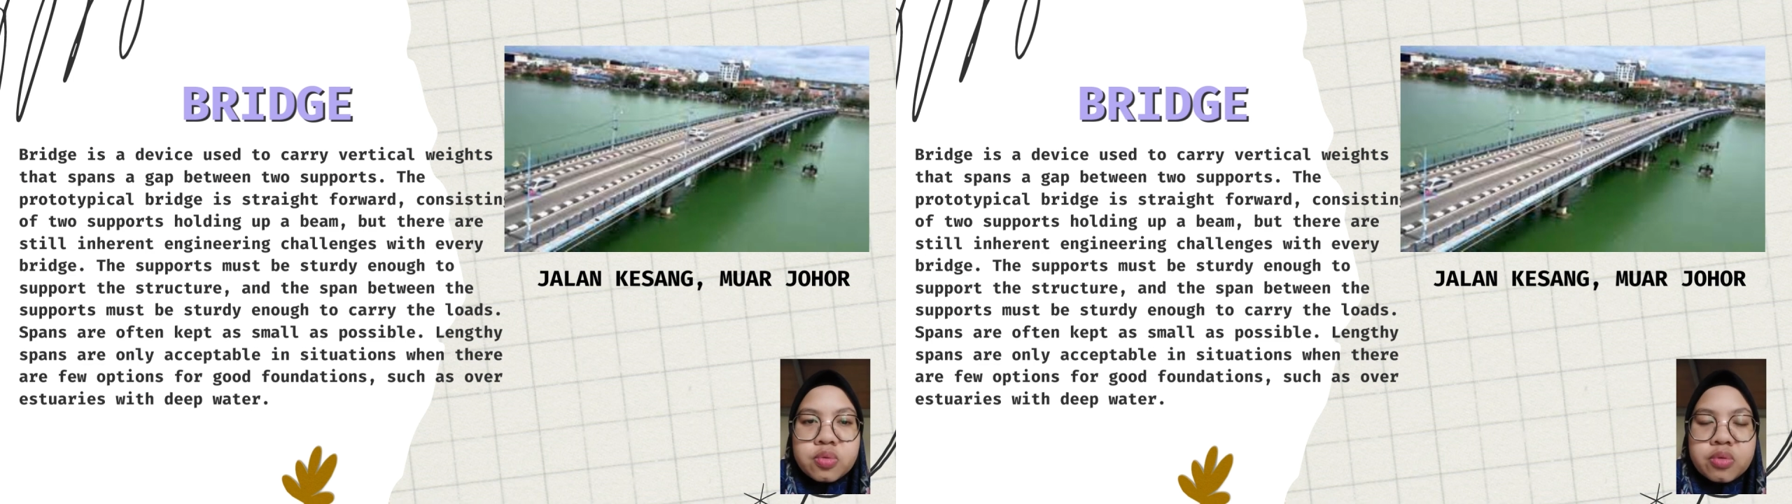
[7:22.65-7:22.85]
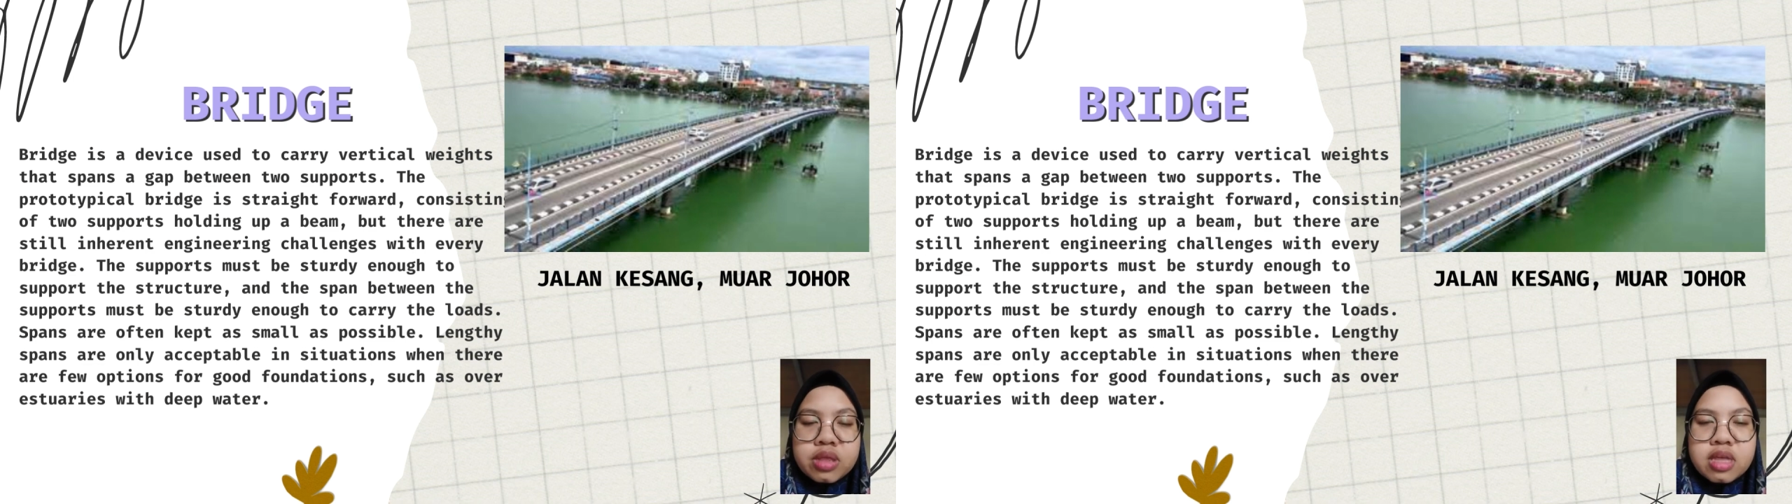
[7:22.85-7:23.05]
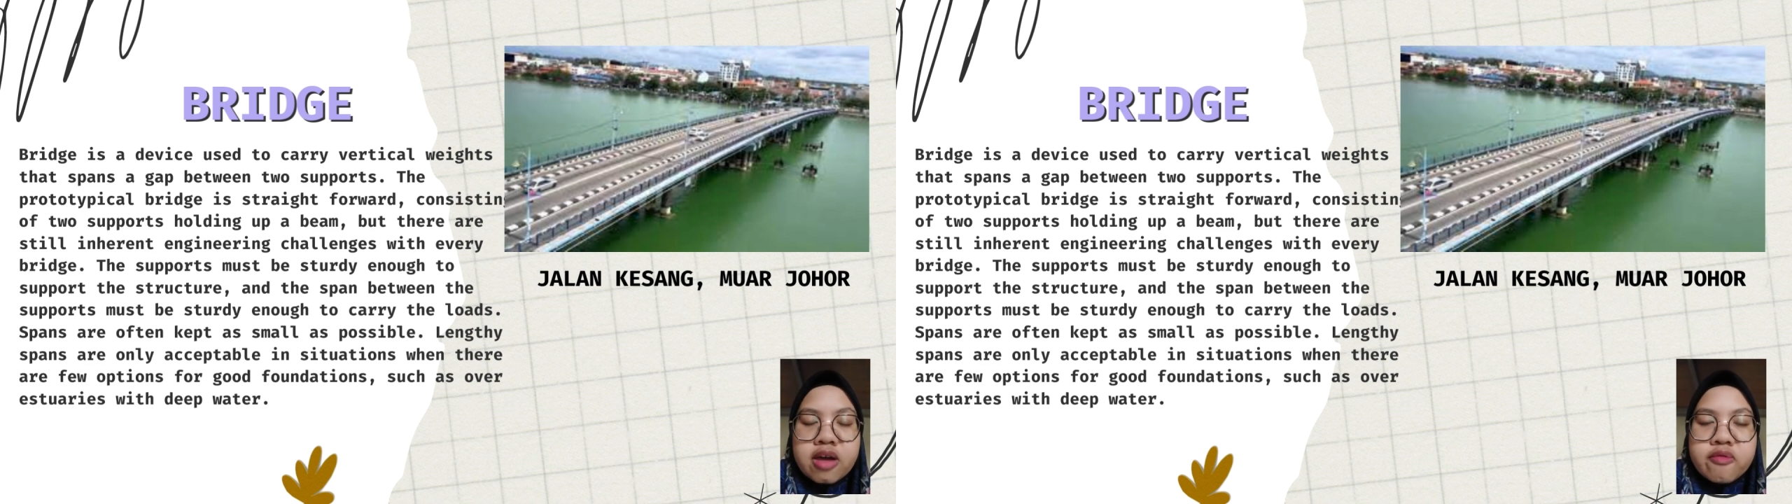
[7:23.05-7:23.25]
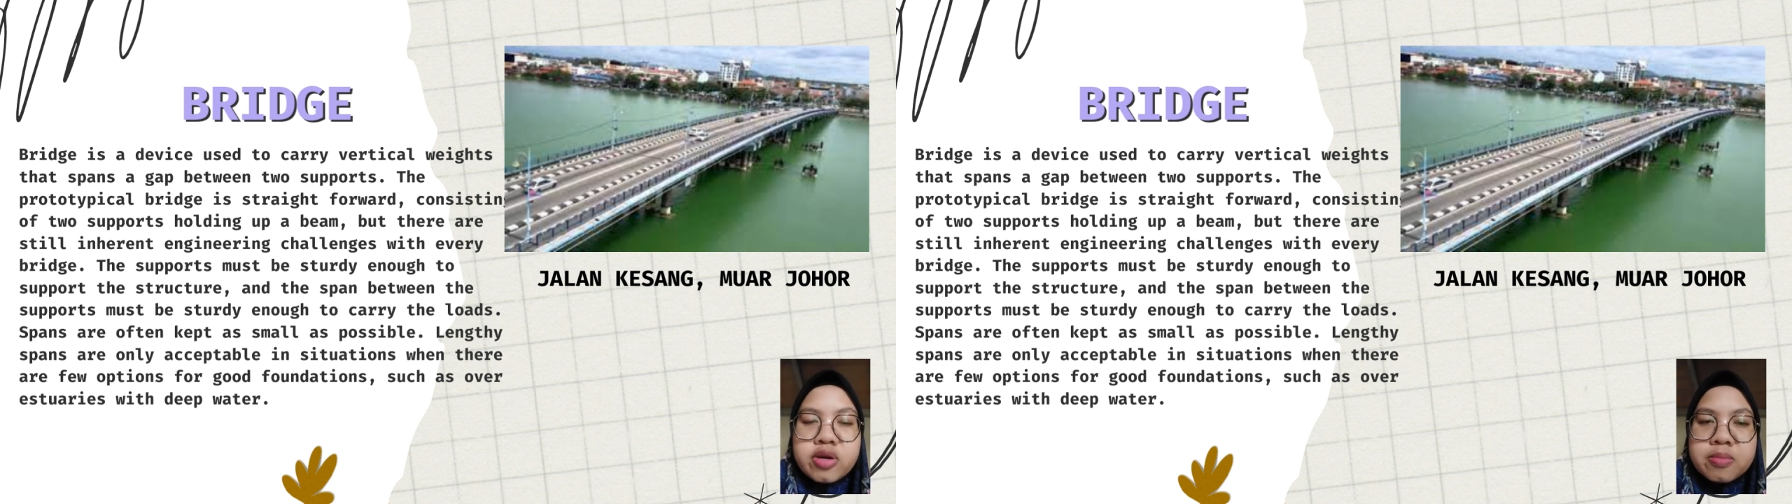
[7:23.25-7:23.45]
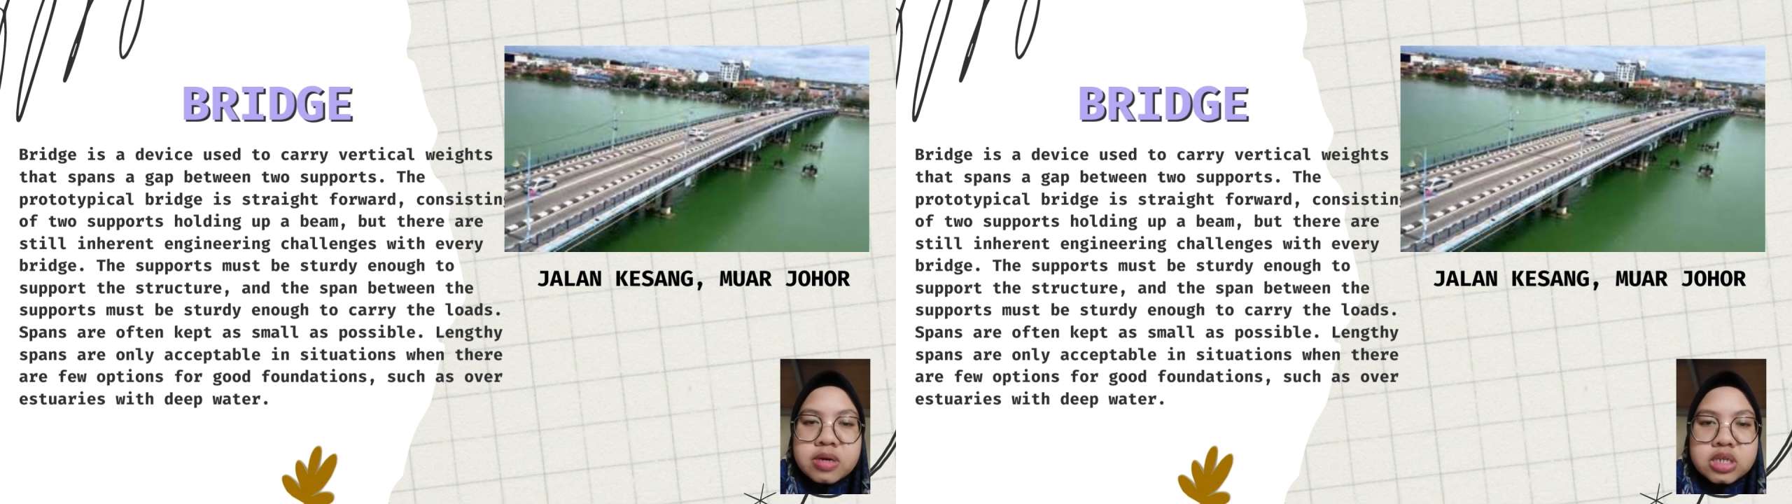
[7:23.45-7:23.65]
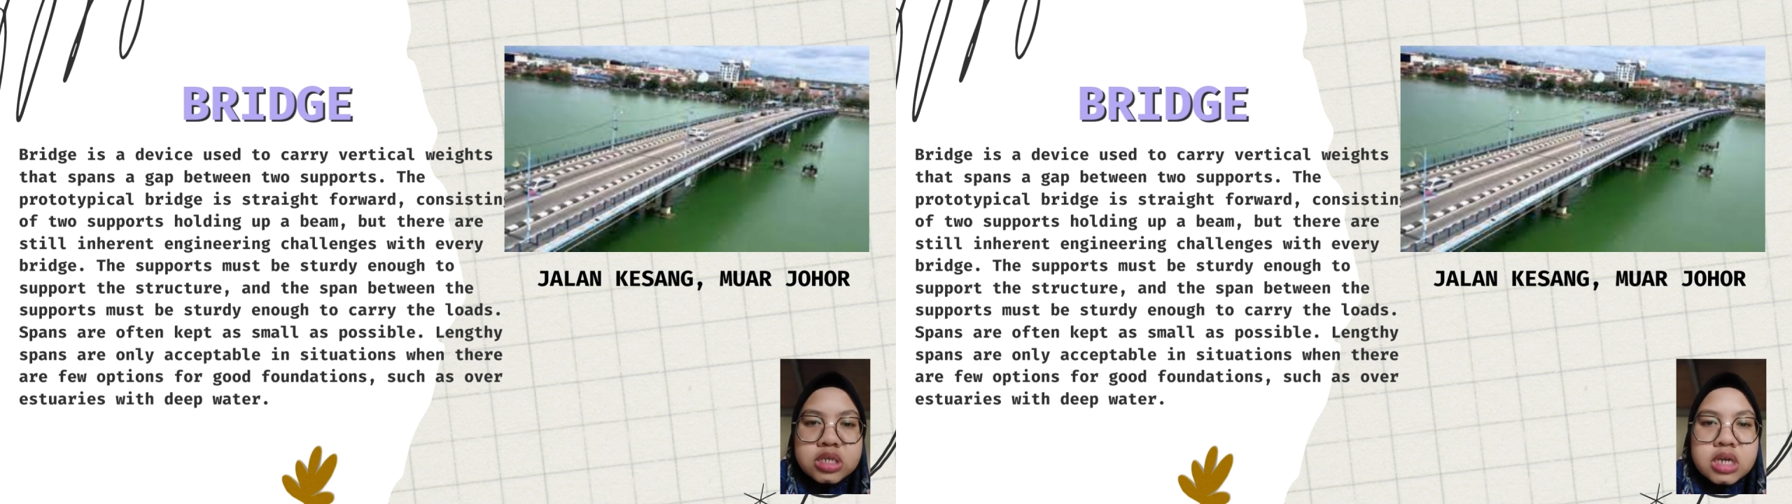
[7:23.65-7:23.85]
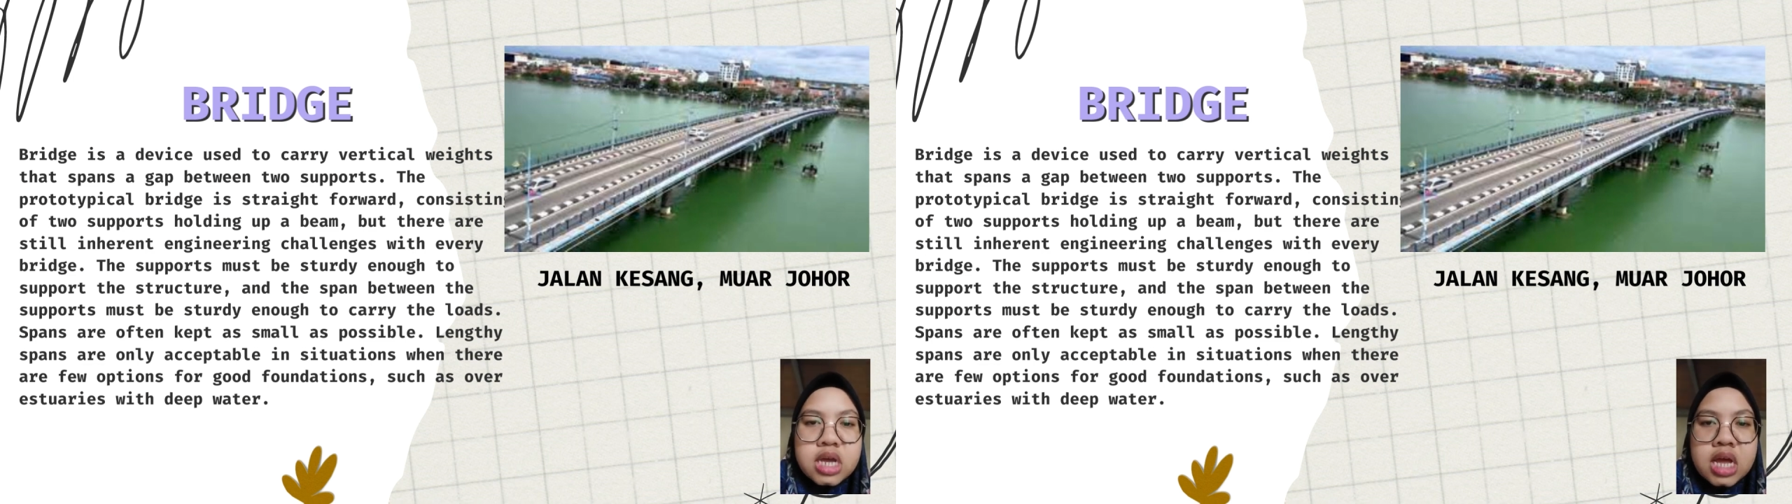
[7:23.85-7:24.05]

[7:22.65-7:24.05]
with every bridge.